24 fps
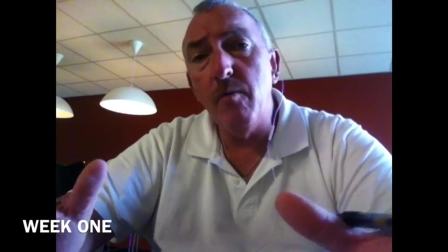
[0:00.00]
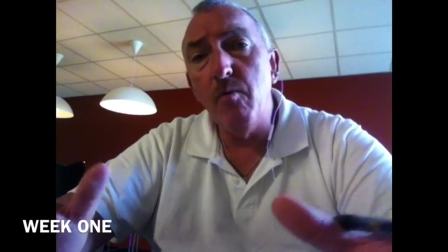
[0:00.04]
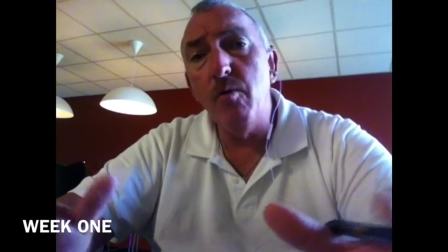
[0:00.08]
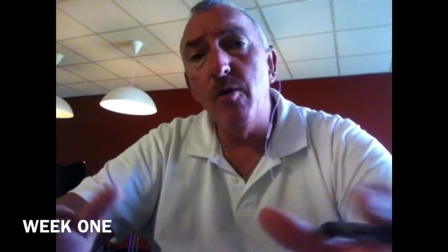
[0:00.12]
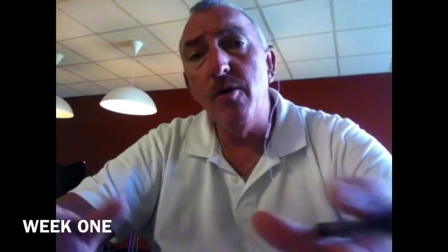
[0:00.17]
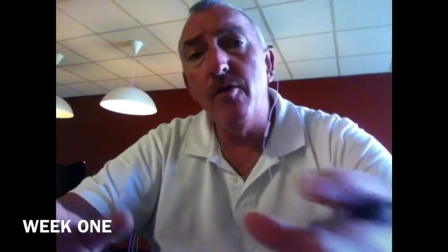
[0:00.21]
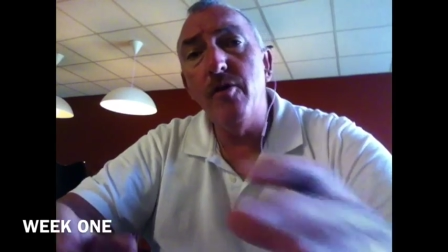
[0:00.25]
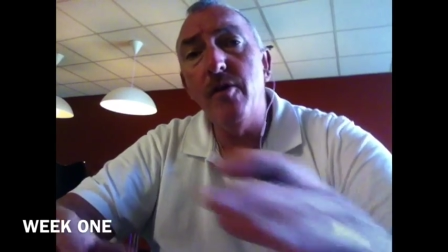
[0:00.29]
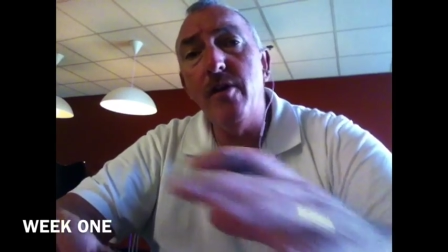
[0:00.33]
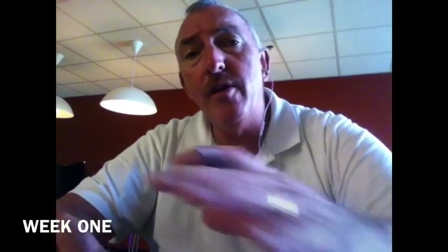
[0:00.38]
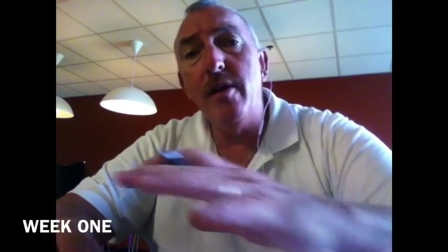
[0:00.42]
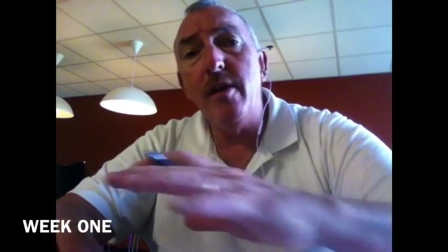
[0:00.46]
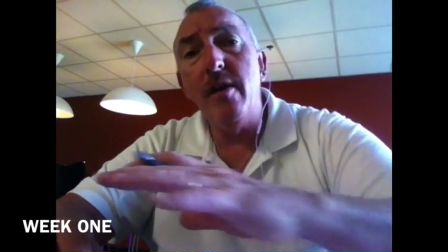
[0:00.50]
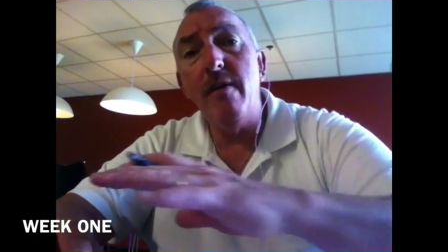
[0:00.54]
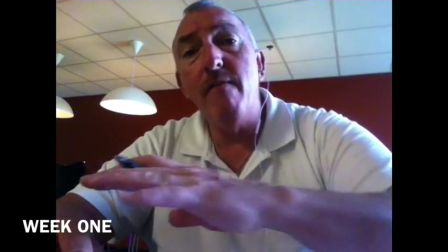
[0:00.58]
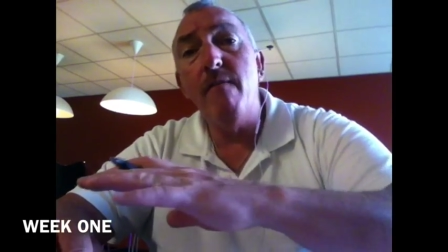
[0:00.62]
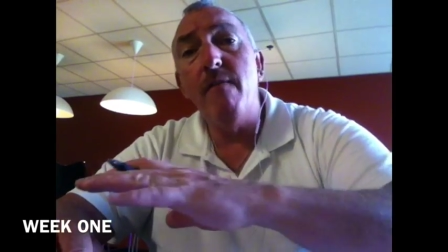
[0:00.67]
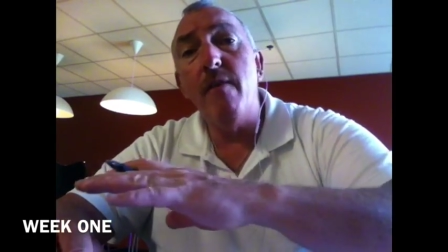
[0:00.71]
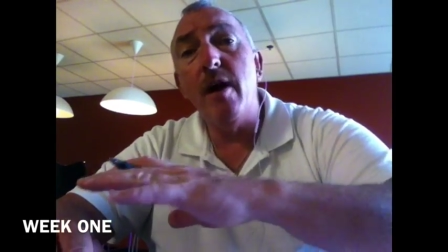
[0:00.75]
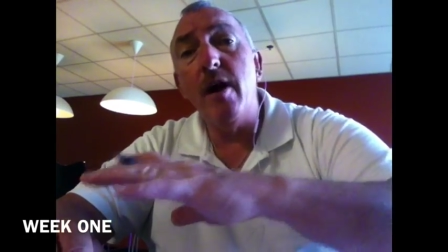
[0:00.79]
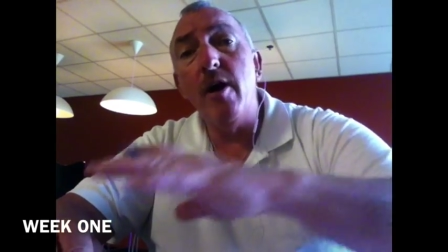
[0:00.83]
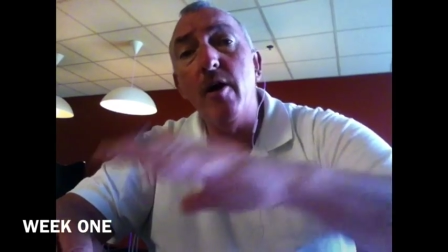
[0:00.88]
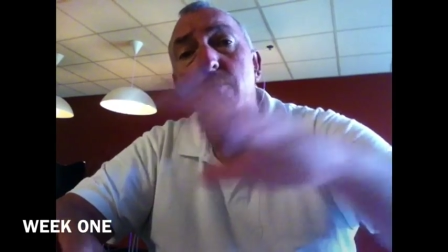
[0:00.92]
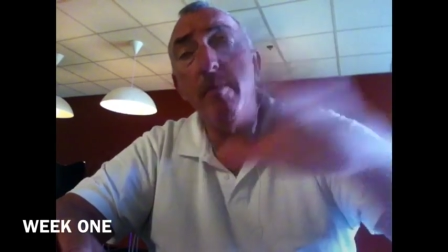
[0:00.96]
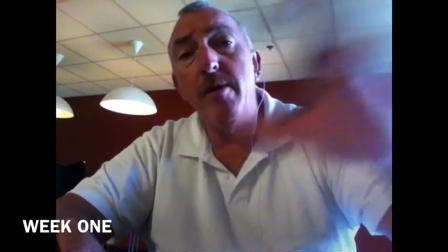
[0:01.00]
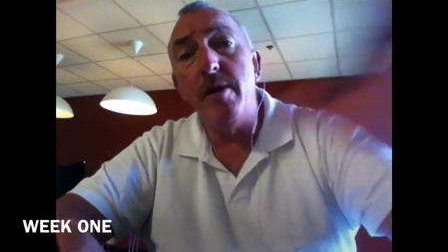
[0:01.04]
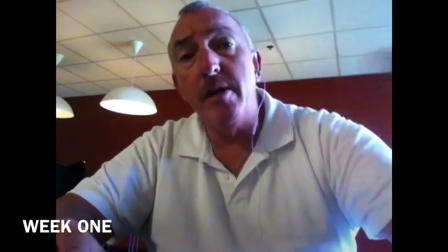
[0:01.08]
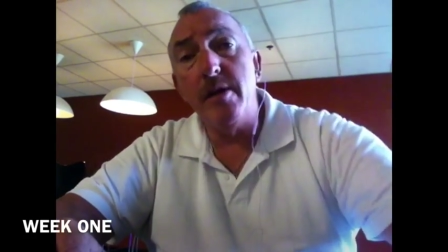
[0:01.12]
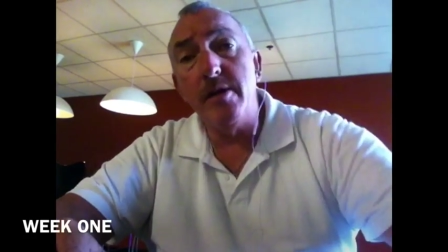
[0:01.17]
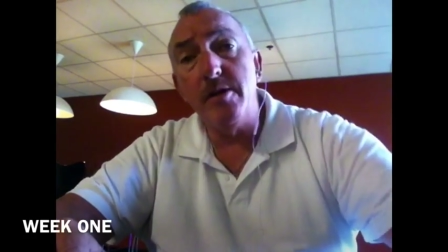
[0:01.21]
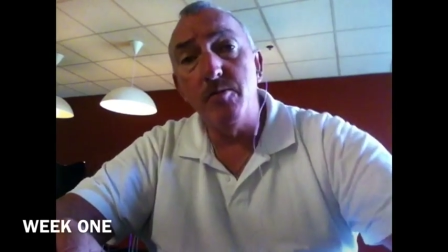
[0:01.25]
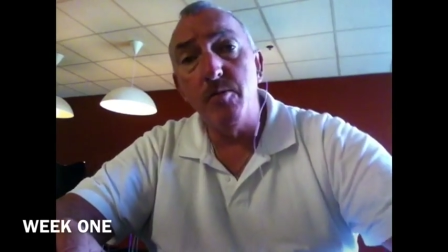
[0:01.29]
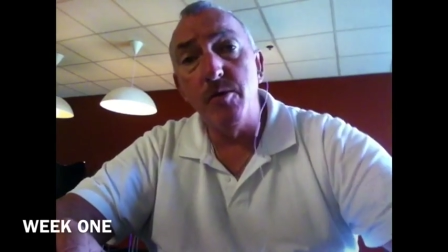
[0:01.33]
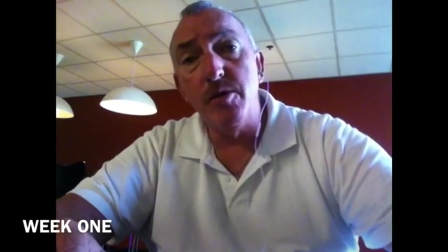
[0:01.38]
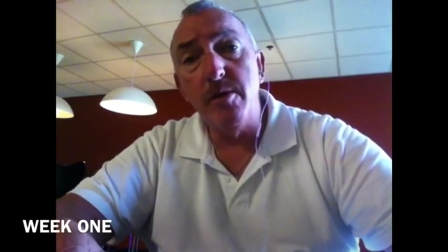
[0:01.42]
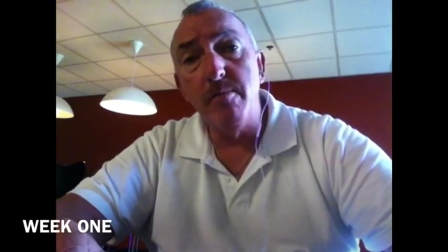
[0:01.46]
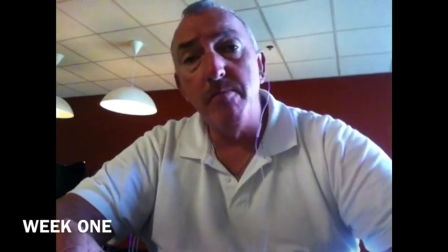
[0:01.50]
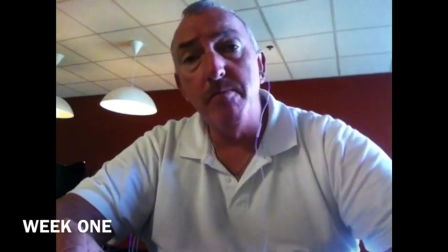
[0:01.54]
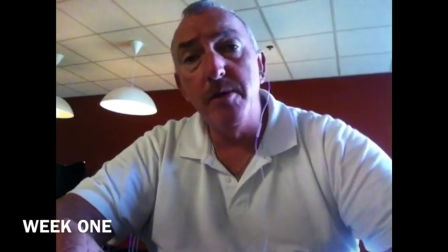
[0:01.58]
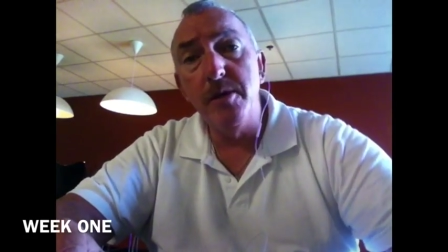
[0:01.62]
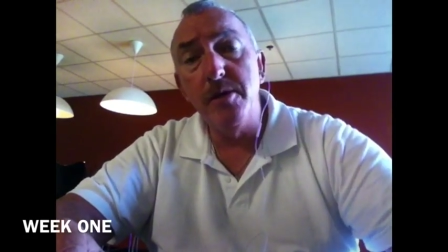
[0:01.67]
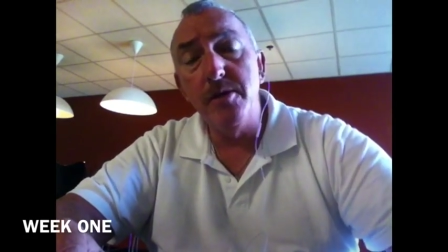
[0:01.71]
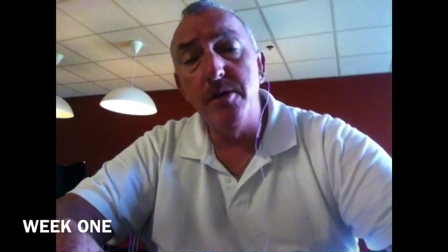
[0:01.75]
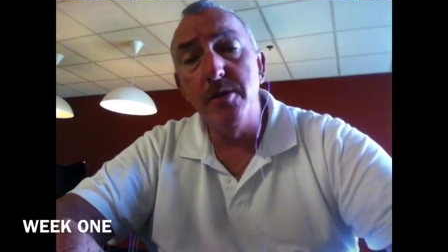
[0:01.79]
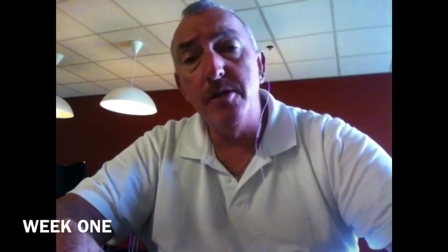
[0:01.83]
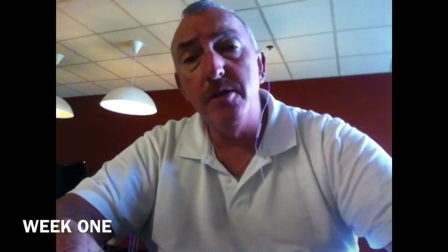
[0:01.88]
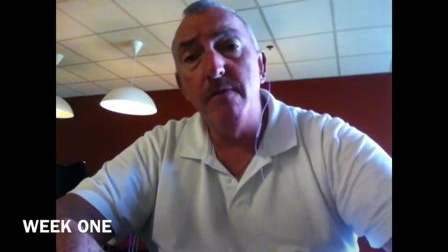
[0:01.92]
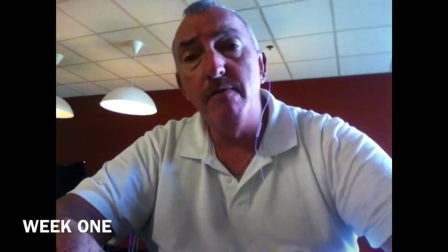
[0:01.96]
what the environment is, what the
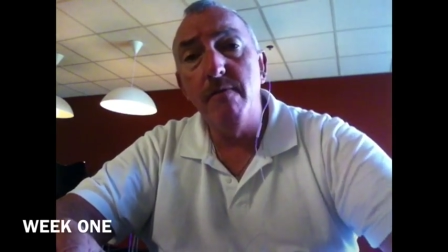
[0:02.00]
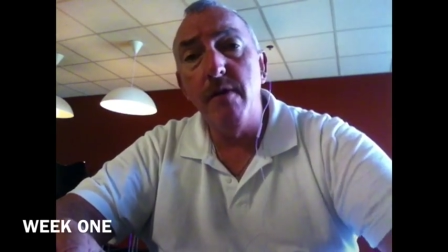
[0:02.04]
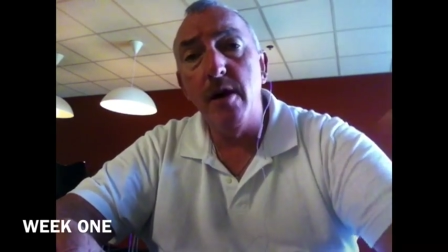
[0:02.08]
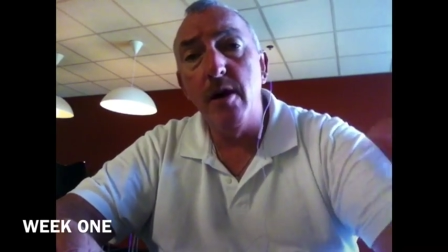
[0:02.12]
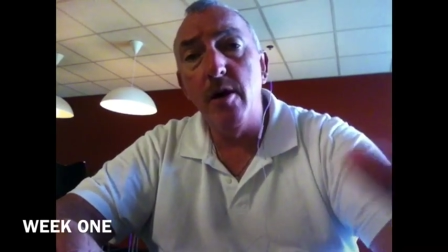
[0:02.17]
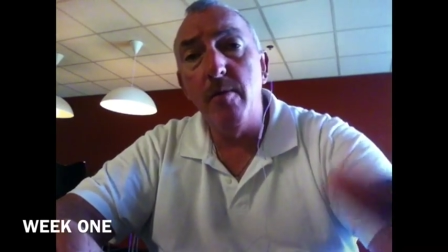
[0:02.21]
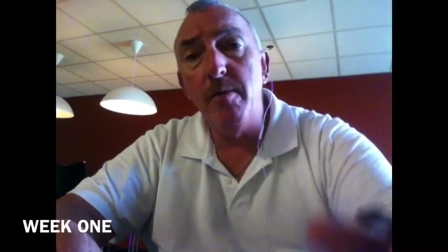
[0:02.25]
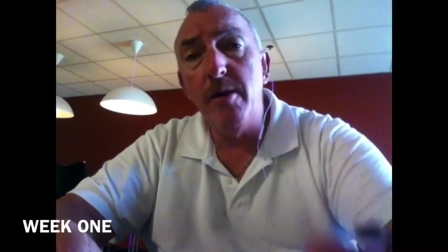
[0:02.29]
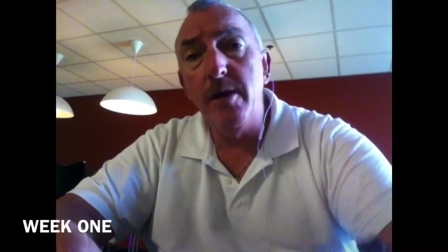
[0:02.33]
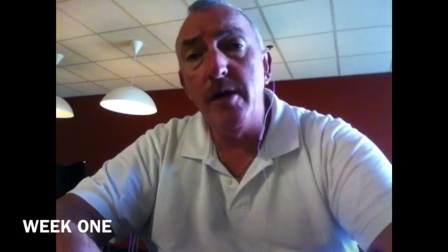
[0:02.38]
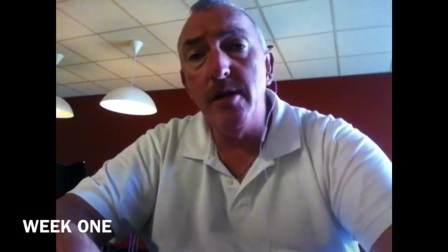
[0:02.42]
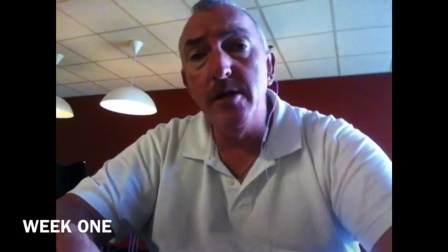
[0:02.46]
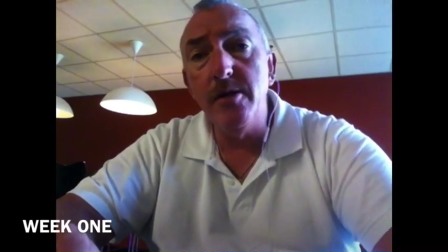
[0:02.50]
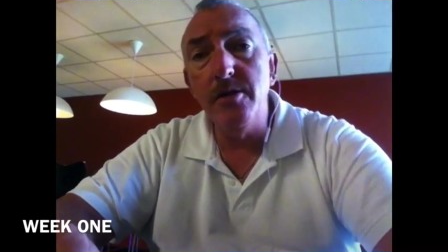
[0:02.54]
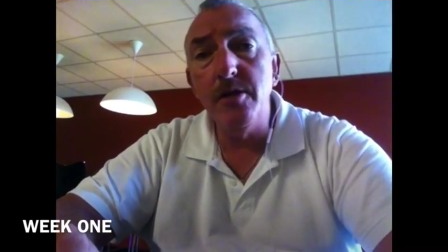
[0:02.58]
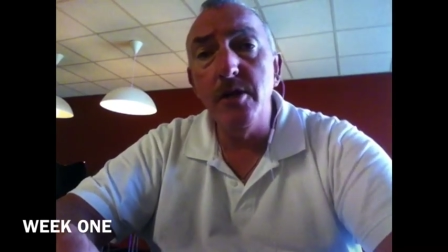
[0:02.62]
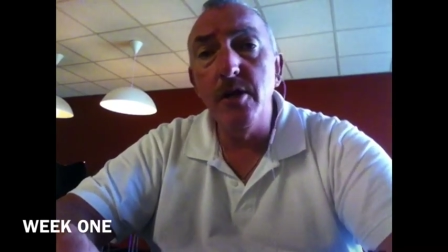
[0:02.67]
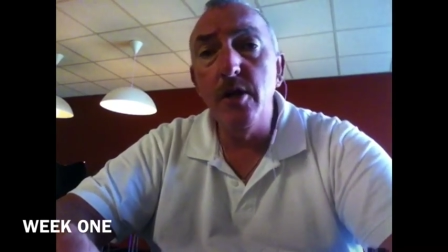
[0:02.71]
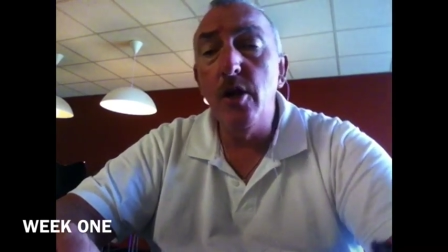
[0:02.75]
business environment is.